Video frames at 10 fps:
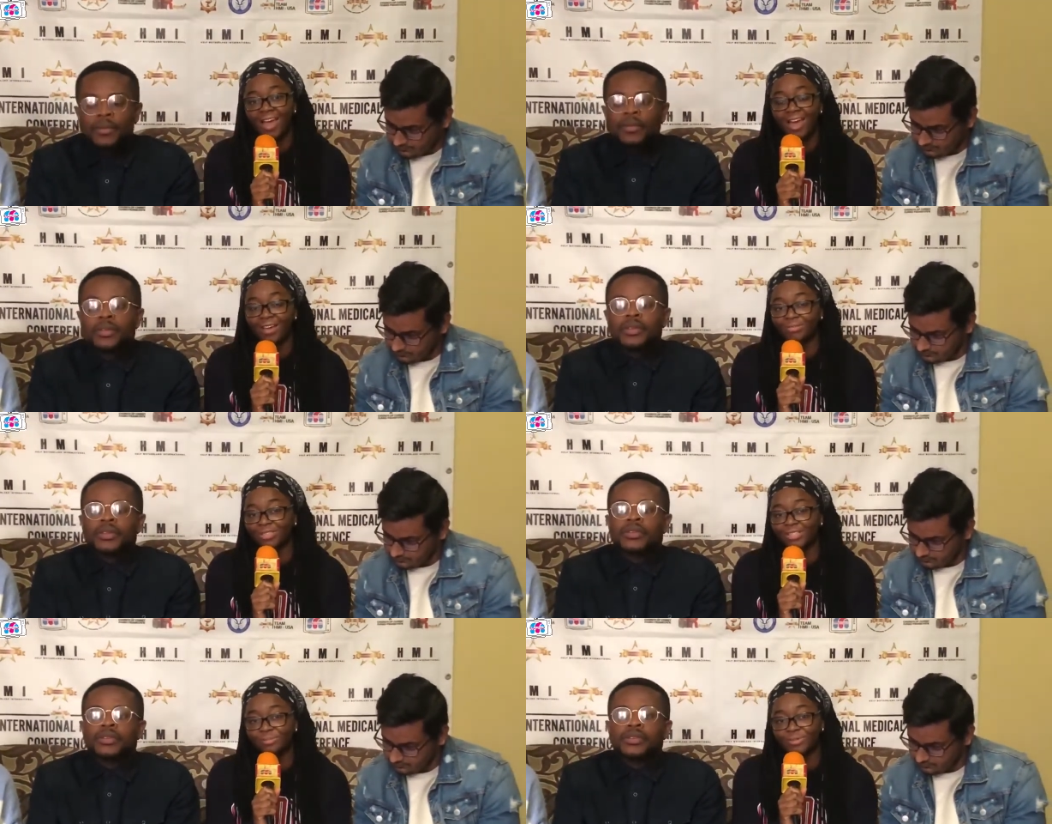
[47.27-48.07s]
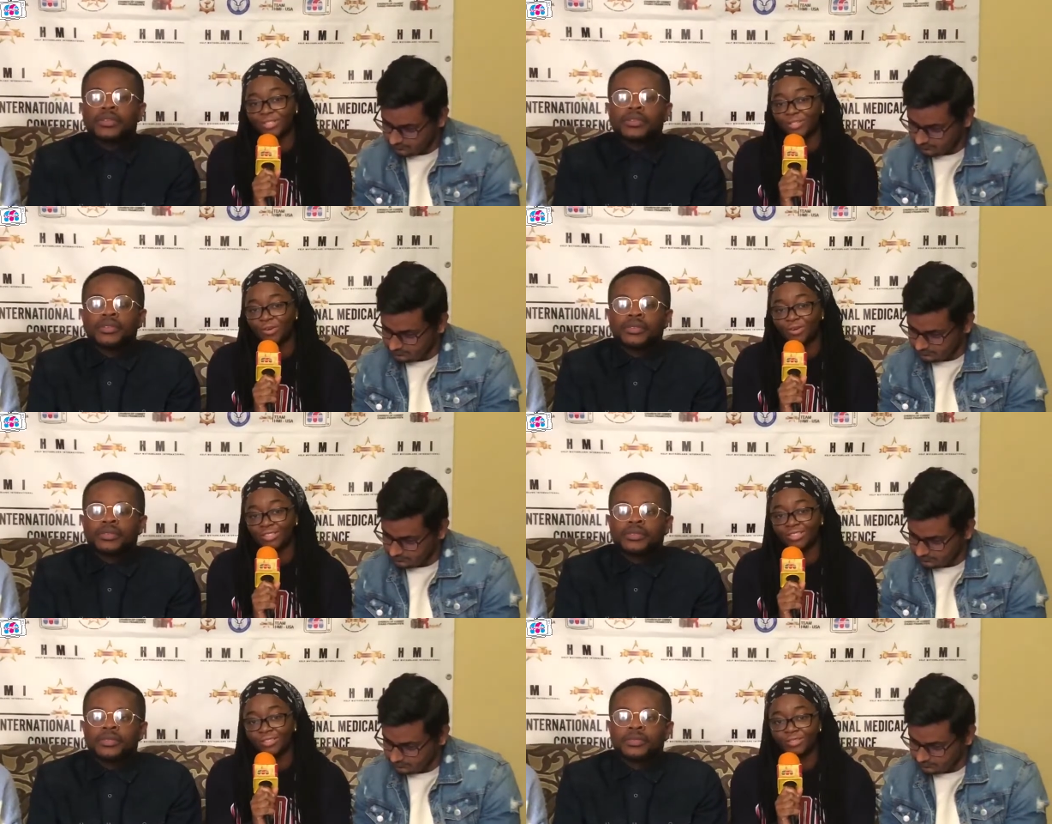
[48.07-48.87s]
Speaker 1: I'm the deputy
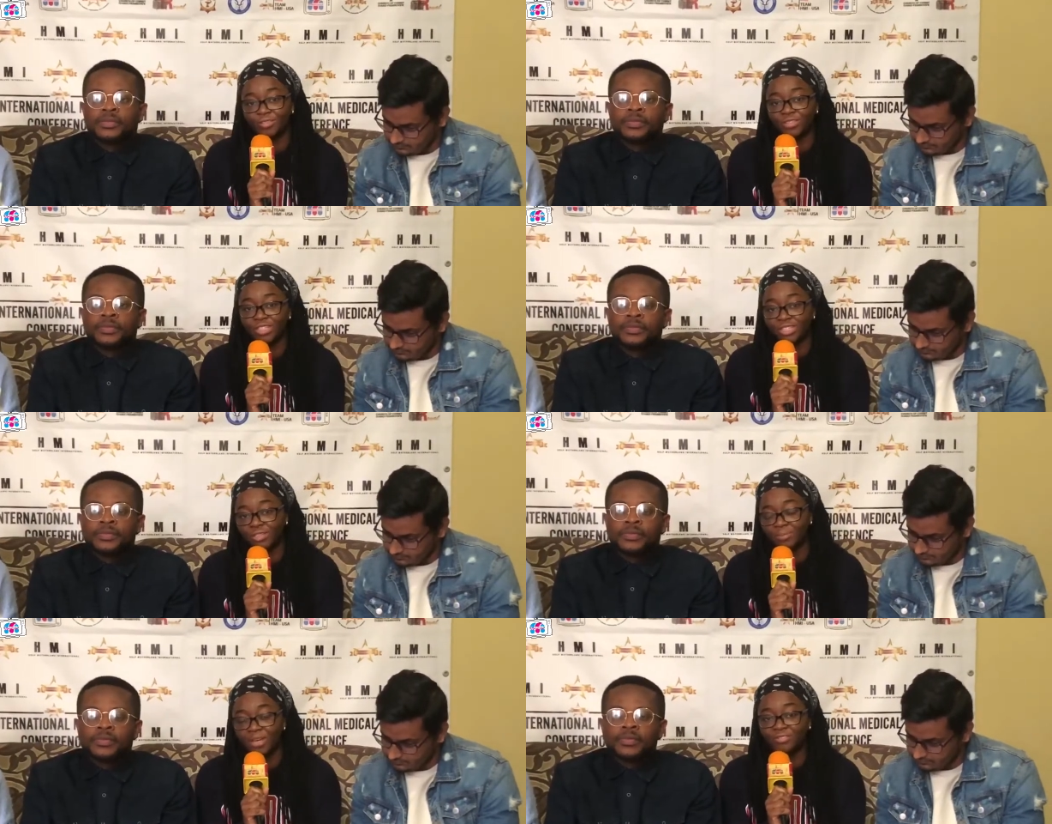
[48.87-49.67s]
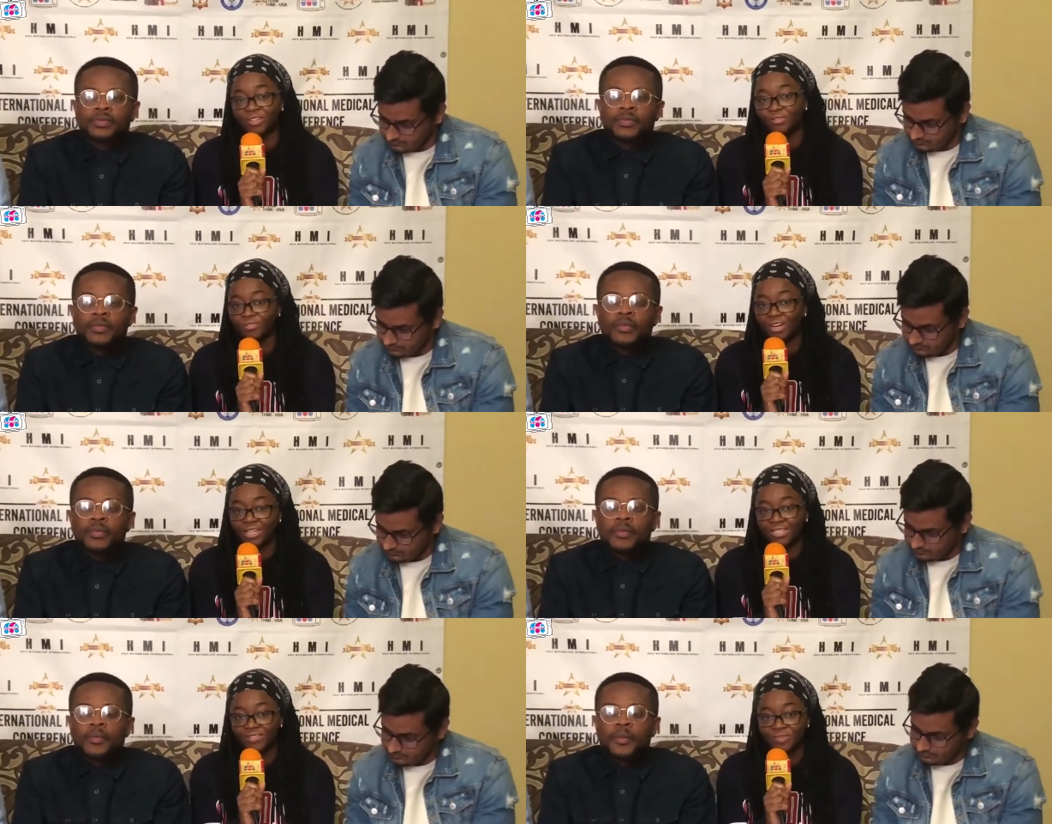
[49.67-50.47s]
coordinator of HMI Ivano
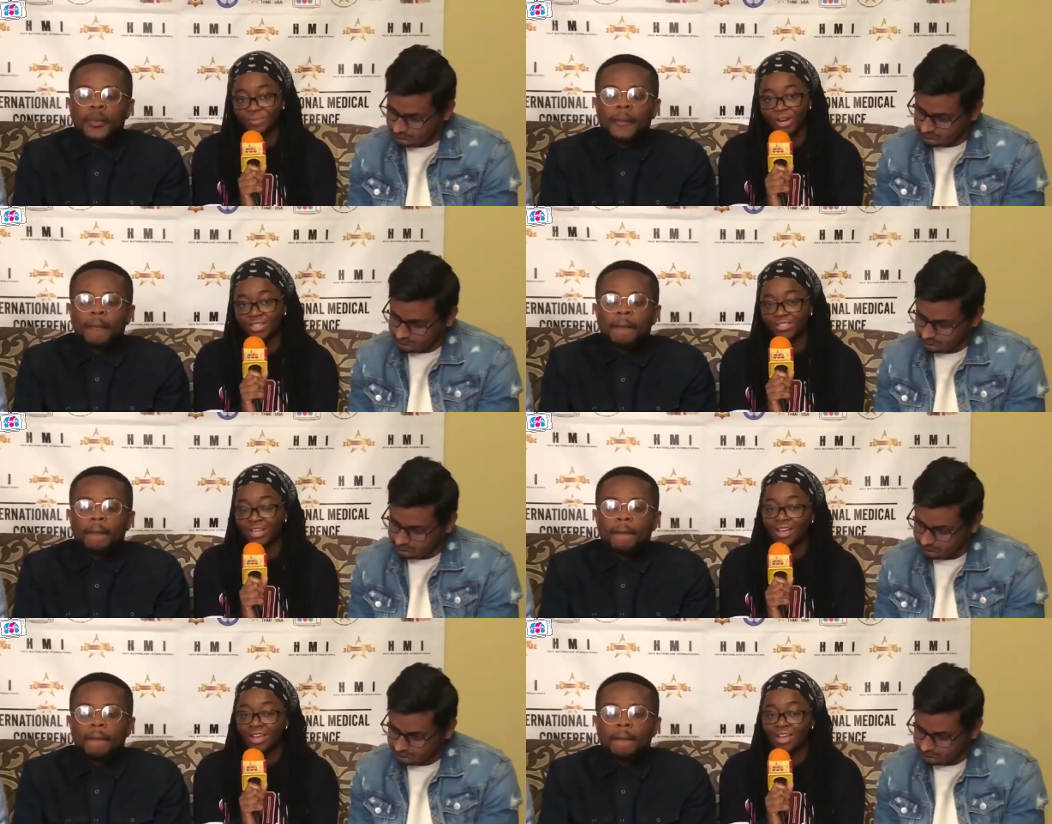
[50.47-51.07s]
Frankivsk branch,